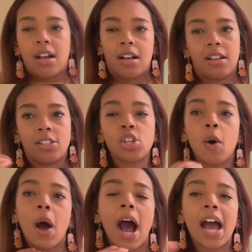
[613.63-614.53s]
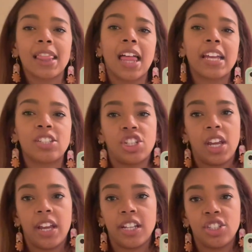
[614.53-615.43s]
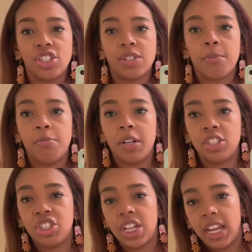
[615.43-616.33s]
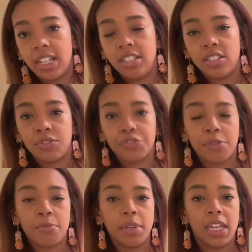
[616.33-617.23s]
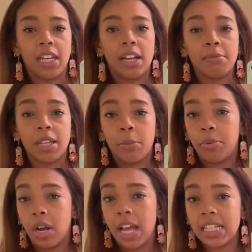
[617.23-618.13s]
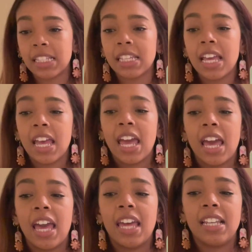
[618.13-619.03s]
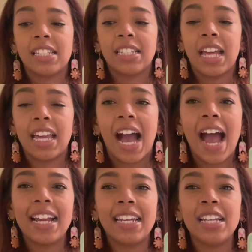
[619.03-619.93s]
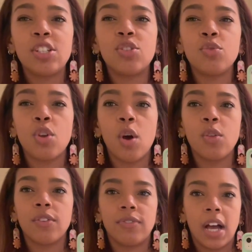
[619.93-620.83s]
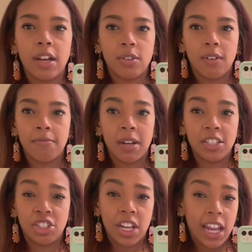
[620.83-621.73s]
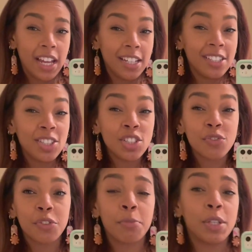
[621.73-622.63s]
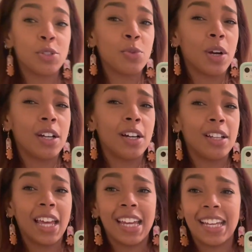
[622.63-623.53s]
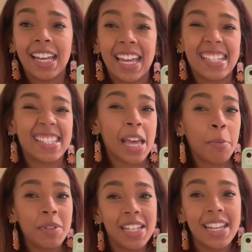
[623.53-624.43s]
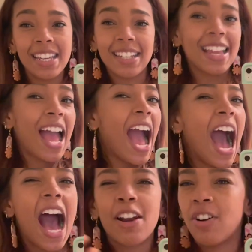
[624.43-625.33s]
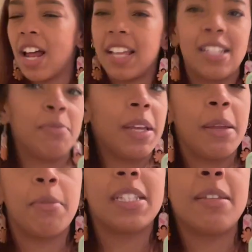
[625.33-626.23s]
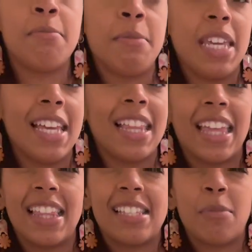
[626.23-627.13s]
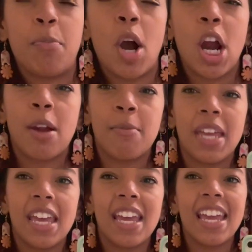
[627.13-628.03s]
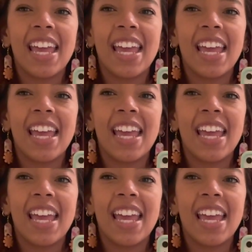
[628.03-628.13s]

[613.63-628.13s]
so I like change, but change for me comes at a price. And it's like, I need to know the value of my change for me to like accept it. I don't know how to explain it, but to me, like, this apartment